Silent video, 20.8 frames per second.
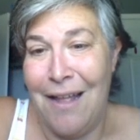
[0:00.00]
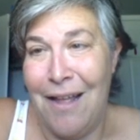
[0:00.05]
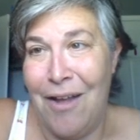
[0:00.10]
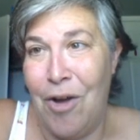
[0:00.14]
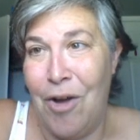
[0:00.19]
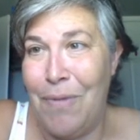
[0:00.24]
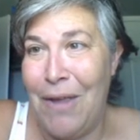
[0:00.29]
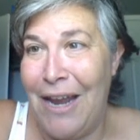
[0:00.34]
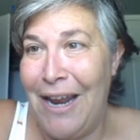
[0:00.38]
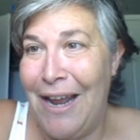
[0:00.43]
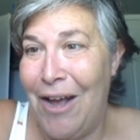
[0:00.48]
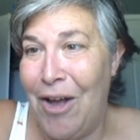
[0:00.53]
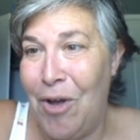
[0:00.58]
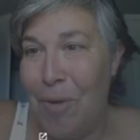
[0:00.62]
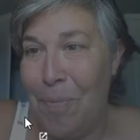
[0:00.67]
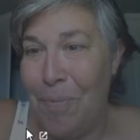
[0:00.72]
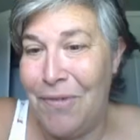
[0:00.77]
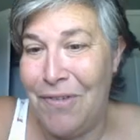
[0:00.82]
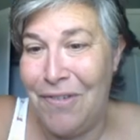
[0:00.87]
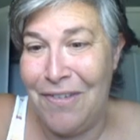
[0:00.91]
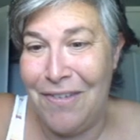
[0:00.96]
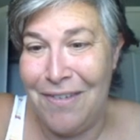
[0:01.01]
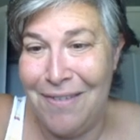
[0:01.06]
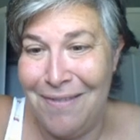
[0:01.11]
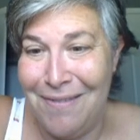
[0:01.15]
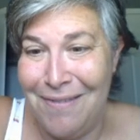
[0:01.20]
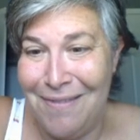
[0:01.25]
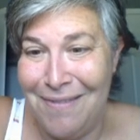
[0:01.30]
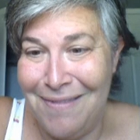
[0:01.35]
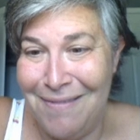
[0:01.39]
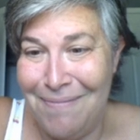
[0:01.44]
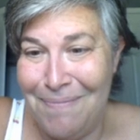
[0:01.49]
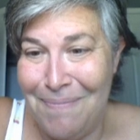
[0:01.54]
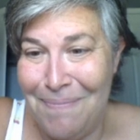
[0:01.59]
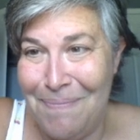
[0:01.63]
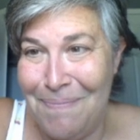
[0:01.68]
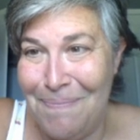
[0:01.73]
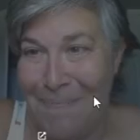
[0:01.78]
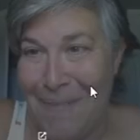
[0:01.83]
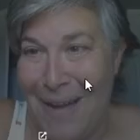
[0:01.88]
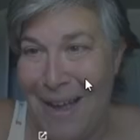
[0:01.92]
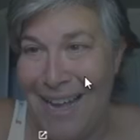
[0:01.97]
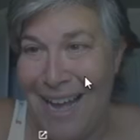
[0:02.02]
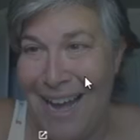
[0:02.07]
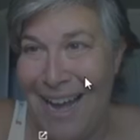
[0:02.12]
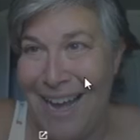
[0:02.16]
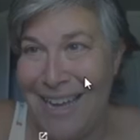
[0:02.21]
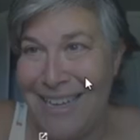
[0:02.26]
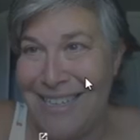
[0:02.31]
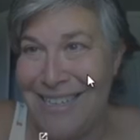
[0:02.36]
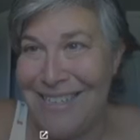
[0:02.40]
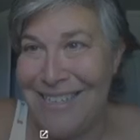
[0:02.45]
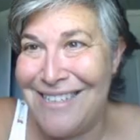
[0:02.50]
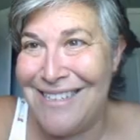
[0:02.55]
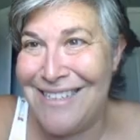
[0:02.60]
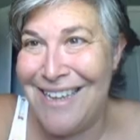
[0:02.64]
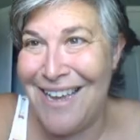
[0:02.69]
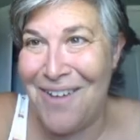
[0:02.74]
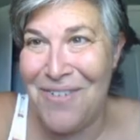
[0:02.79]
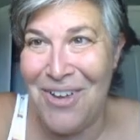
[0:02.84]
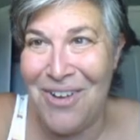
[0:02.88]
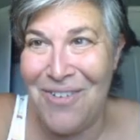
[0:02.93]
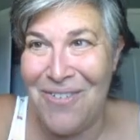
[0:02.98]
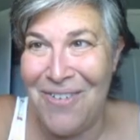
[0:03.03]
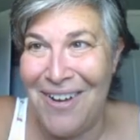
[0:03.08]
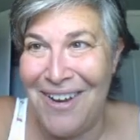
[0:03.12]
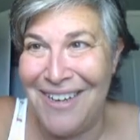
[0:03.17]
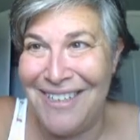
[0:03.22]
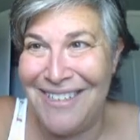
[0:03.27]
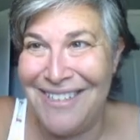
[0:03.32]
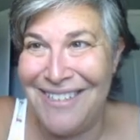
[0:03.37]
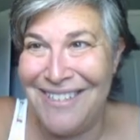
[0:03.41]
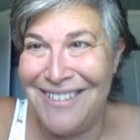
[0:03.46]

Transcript: Hope that helps. Bye, guys. Have a good one.